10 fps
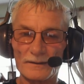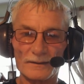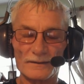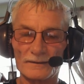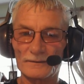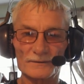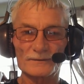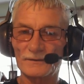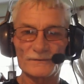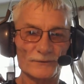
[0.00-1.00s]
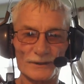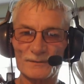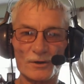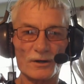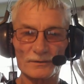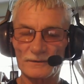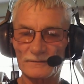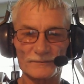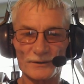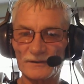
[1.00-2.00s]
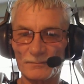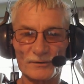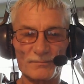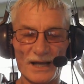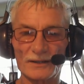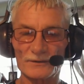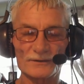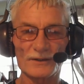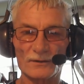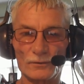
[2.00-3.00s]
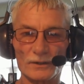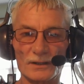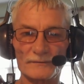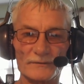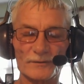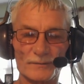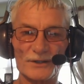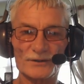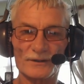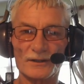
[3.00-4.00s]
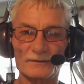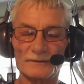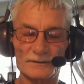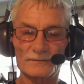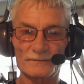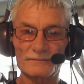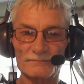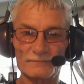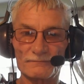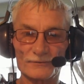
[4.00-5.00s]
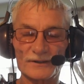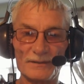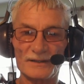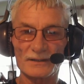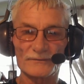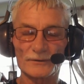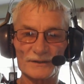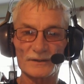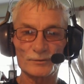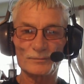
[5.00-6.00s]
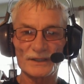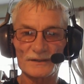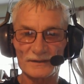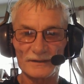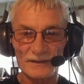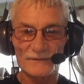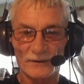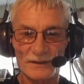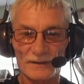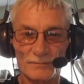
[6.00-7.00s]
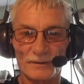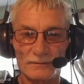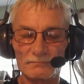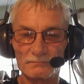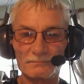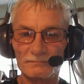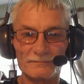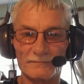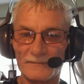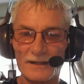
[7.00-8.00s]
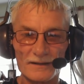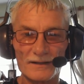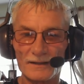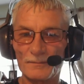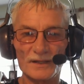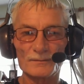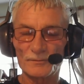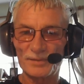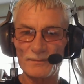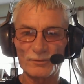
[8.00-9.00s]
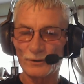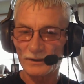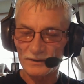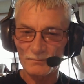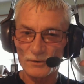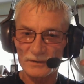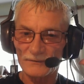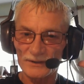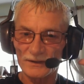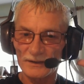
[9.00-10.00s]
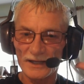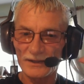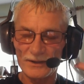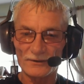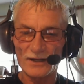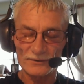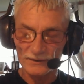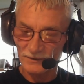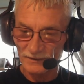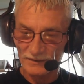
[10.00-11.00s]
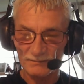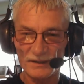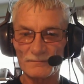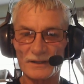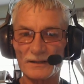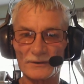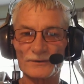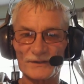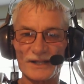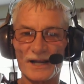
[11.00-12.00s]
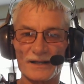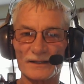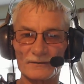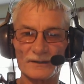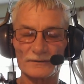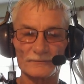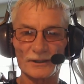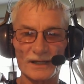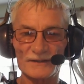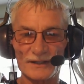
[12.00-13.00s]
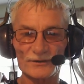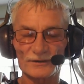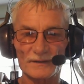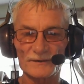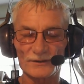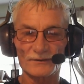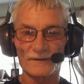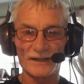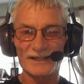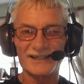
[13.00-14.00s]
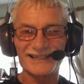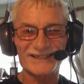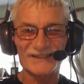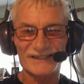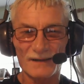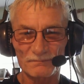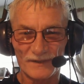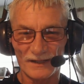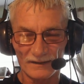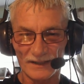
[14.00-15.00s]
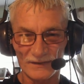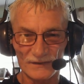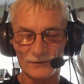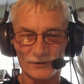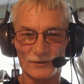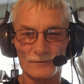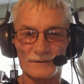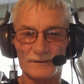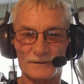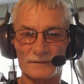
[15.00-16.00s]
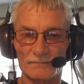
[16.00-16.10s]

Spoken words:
It's very small. It's a very simple package. There's not a whole lot of information there. We're keeping it very simple because it is very simple. Minimal paperwork. Most of it's in the head here now. It's just an understanding and the realizations of certain things and accepting these truths.